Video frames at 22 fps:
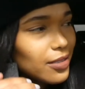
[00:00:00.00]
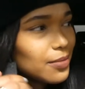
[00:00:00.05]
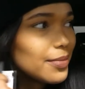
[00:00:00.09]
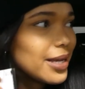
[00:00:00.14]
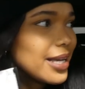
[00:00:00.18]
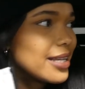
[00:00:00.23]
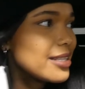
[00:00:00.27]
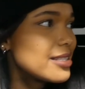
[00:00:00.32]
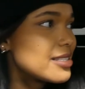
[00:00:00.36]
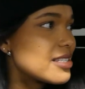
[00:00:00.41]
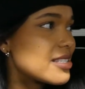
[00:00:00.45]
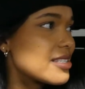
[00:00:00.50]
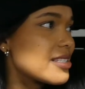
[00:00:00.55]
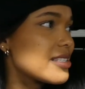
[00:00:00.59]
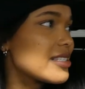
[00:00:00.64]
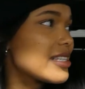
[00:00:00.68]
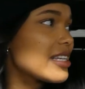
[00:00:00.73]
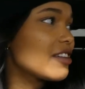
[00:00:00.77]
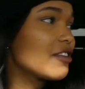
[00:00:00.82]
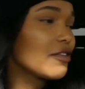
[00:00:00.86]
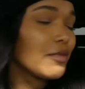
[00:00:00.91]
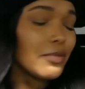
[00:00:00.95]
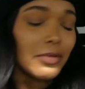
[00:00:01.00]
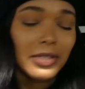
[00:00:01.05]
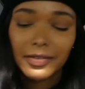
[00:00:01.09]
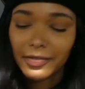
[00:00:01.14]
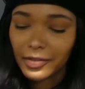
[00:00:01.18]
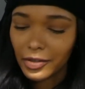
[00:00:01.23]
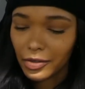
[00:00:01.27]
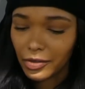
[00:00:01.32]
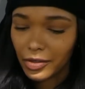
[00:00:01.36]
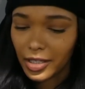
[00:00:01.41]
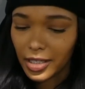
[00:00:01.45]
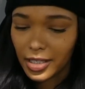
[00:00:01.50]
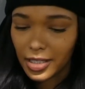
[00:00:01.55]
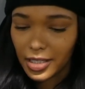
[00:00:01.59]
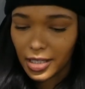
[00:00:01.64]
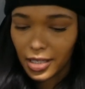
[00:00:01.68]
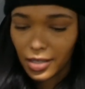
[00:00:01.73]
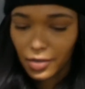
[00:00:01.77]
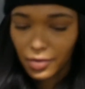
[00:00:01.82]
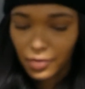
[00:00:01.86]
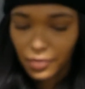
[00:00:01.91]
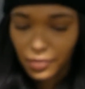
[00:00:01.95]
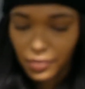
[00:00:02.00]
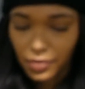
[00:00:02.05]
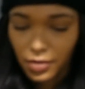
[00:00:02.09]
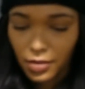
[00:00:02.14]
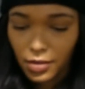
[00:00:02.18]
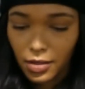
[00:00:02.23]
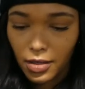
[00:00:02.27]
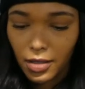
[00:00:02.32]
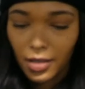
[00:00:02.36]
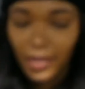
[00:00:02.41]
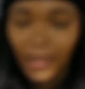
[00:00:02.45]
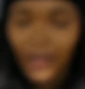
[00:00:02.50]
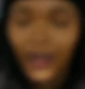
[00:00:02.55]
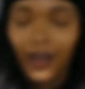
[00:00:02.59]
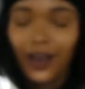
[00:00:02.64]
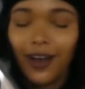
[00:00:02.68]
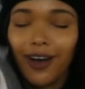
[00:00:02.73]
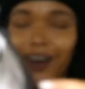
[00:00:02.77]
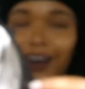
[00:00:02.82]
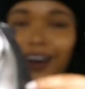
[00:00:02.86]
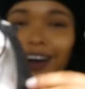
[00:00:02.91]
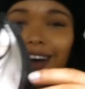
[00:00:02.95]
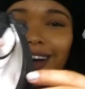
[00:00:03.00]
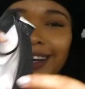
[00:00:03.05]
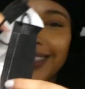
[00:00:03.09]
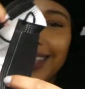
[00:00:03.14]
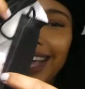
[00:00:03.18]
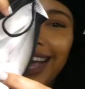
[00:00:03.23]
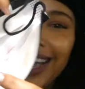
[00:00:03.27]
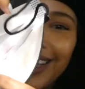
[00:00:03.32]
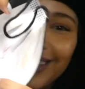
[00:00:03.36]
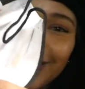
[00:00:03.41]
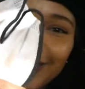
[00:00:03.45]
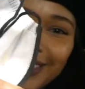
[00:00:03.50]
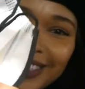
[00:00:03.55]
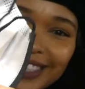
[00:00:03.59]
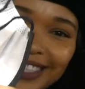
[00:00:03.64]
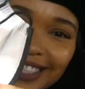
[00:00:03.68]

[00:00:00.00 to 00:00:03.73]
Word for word: Mans is sick of breathing on herself. Oh, that looks